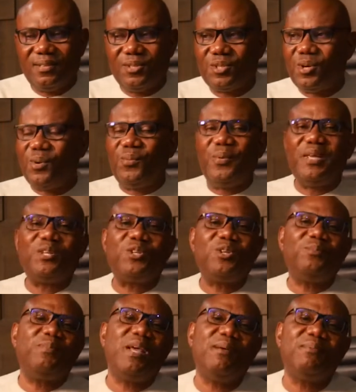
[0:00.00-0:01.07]
So we
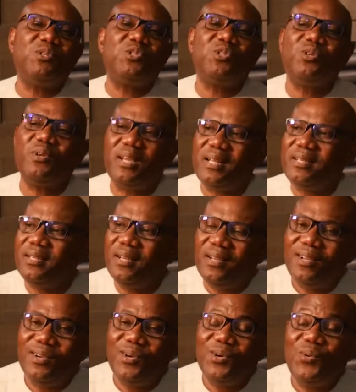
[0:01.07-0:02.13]
should be able to look at
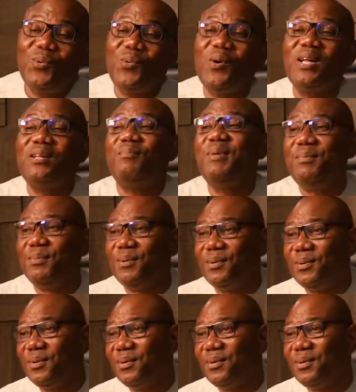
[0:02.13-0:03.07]
who are the people.